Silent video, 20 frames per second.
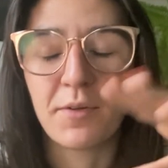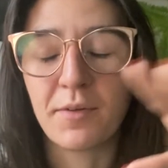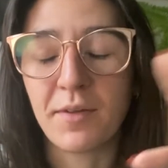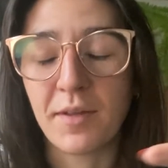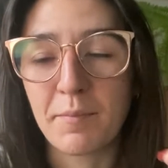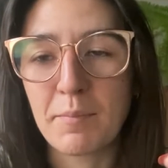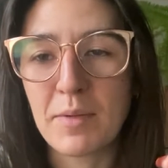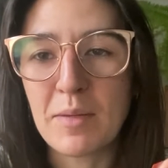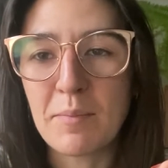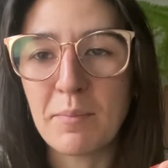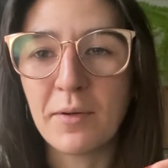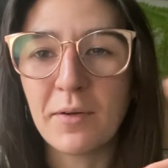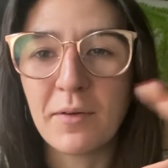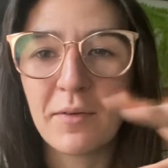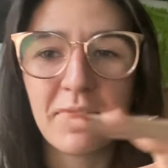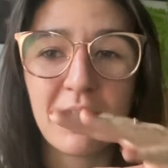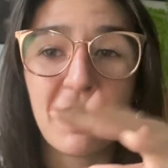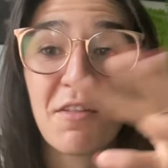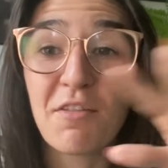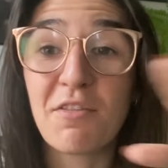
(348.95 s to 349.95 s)
Well, not
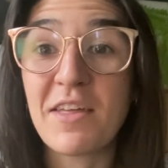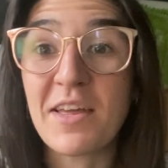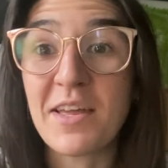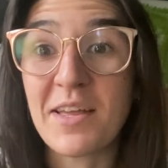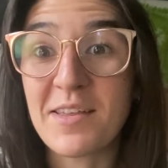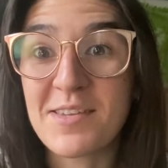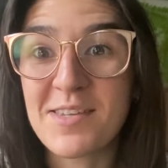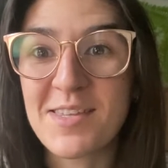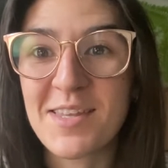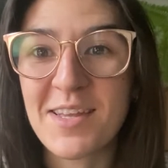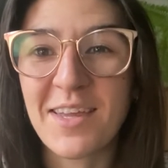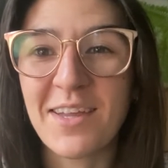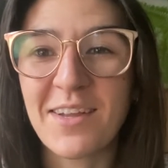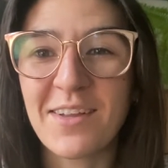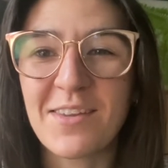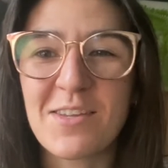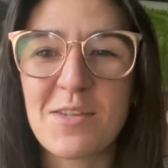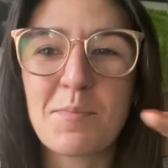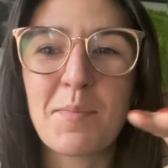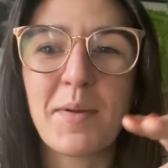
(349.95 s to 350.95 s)
people, the things that
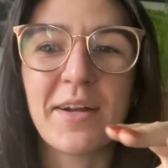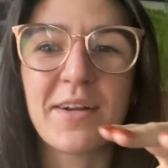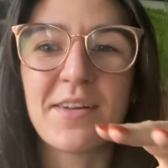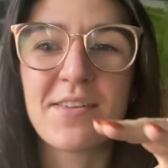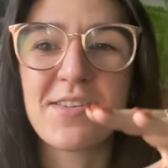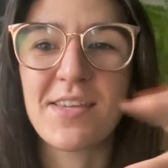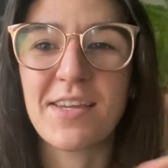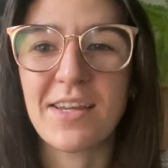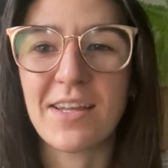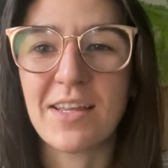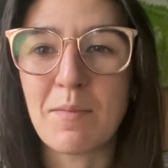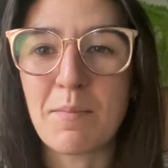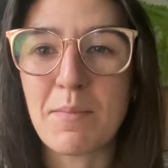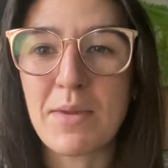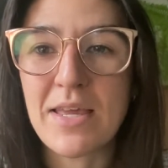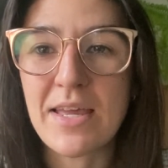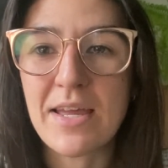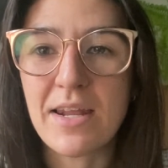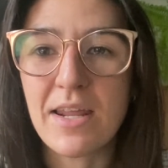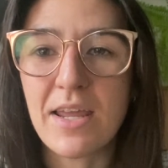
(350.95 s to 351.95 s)
killed his parents like in the
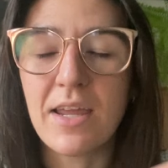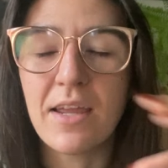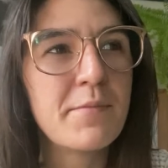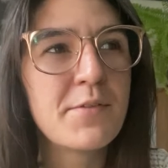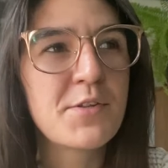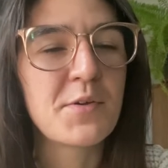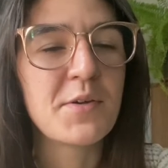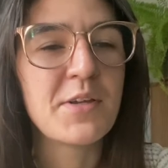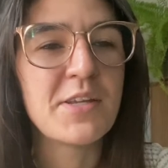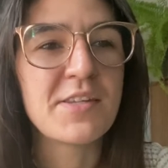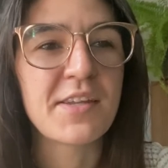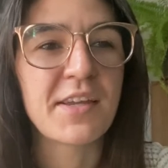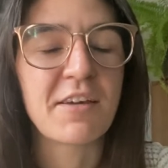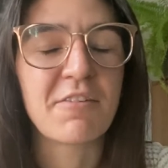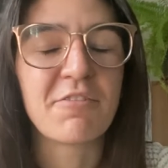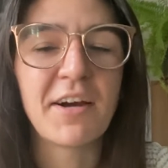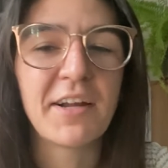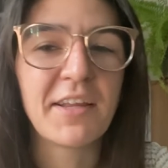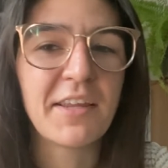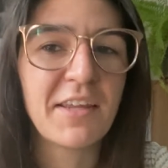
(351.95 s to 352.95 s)
beginning. So he's like
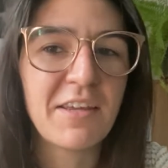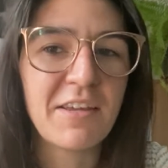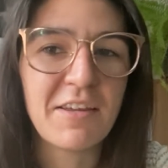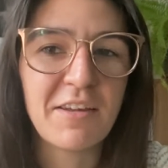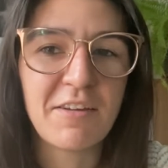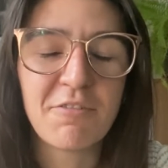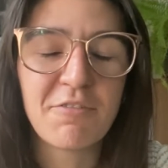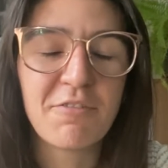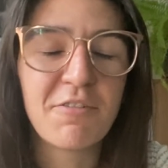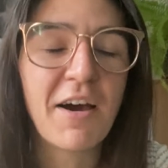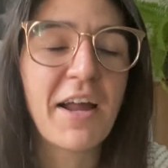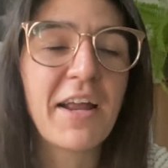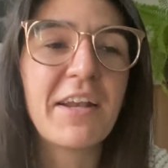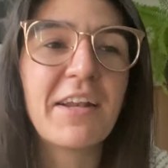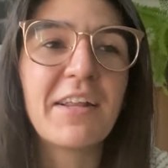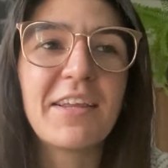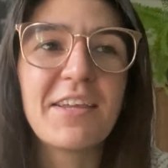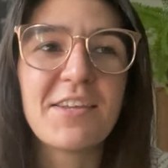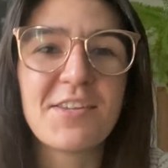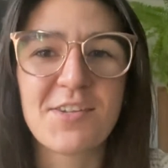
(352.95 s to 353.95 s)

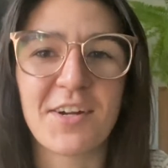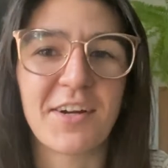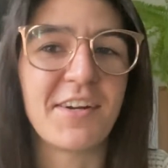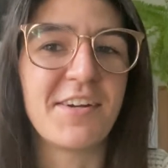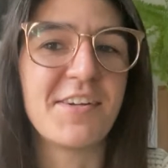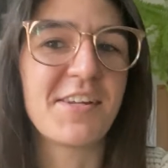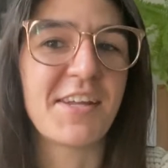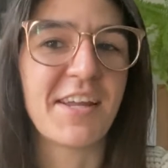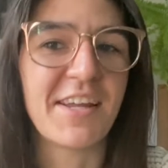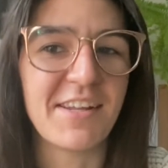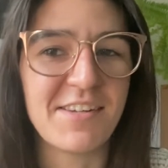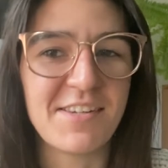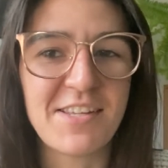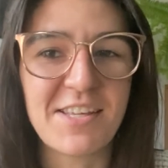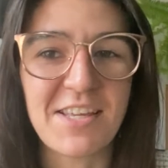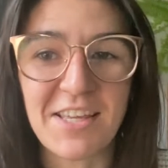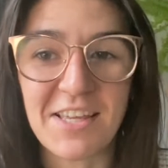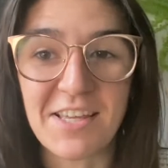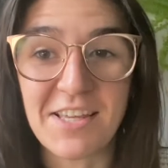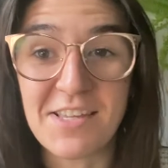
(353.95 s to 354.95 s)
finally starting to get
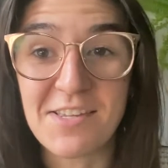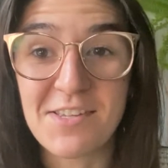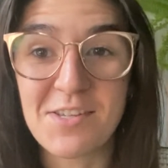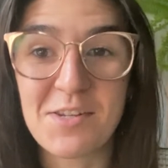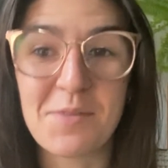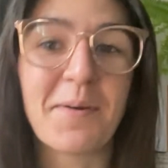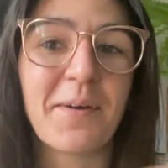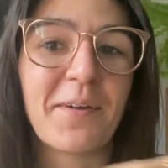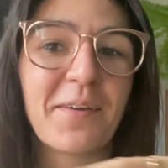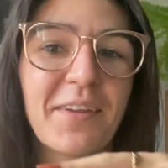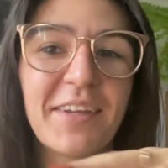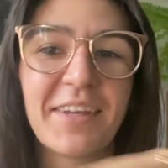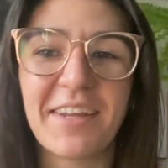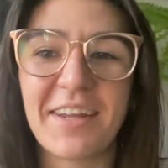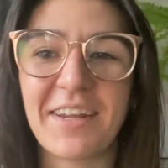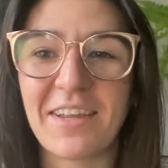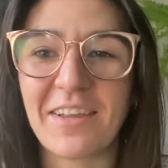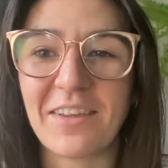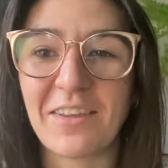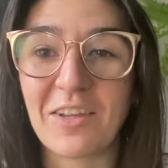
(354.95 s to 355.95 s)
teased about like
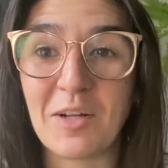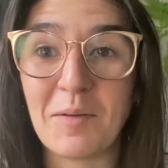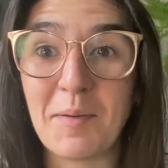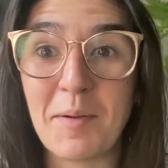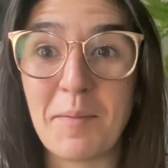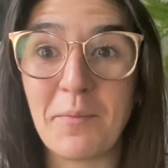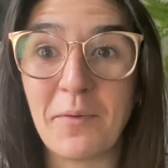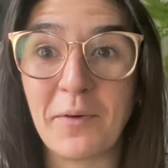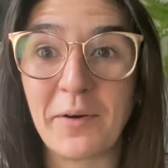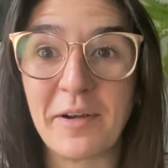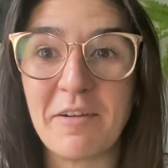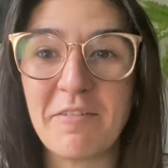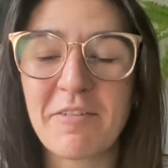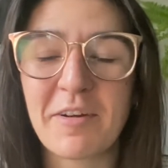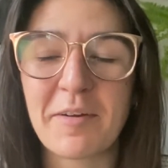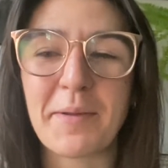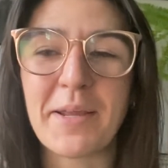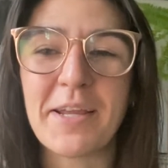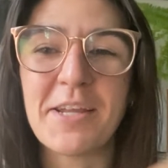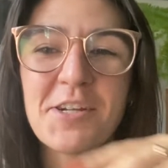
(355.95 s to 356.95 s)
getting a little bit more
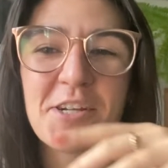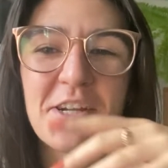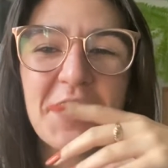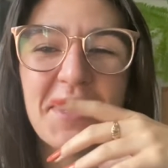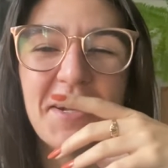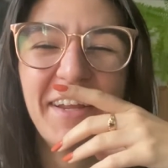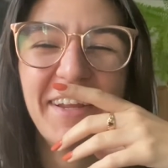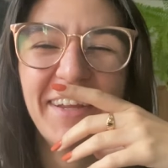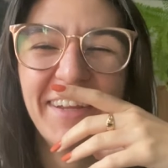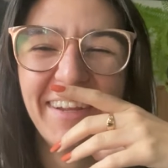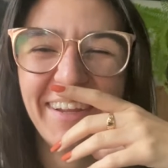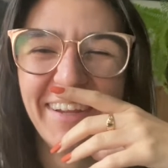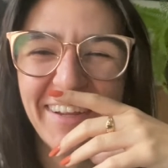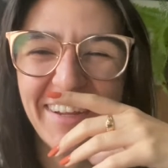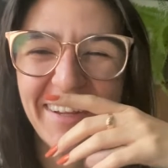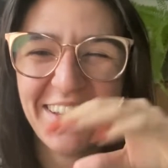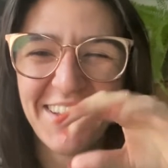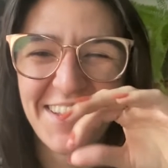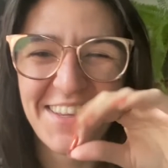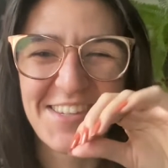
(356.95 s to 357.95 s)
information.
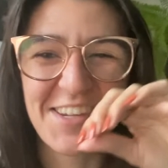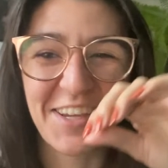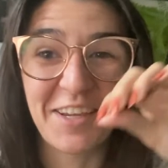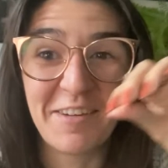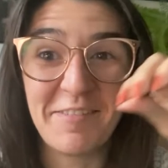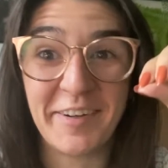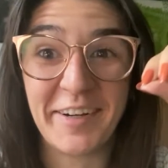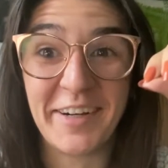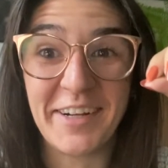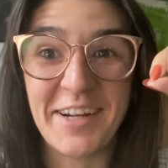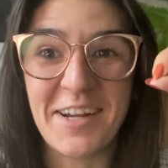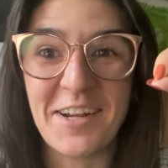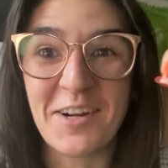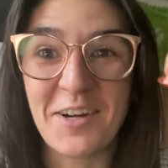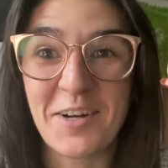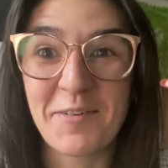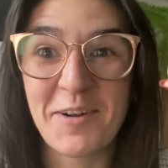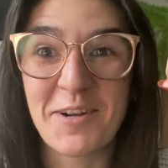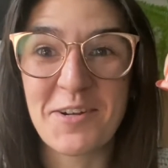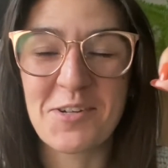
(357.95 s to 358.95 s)
It's like a very
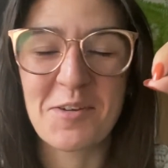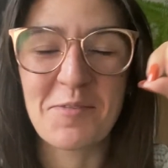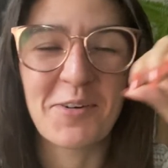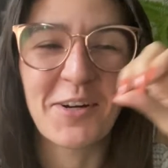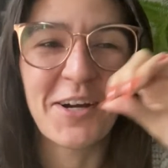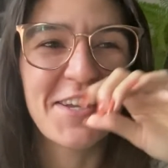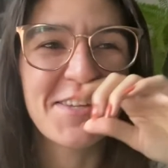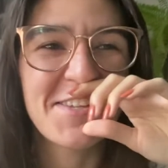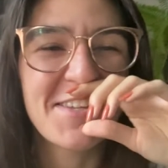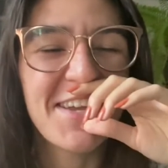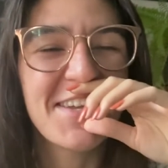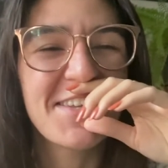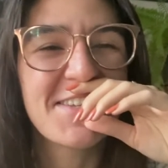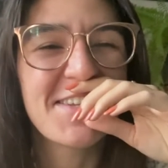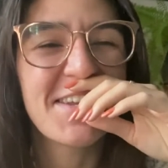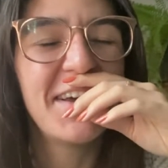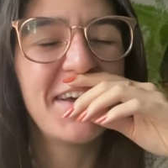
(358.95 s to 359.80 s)
incremental process.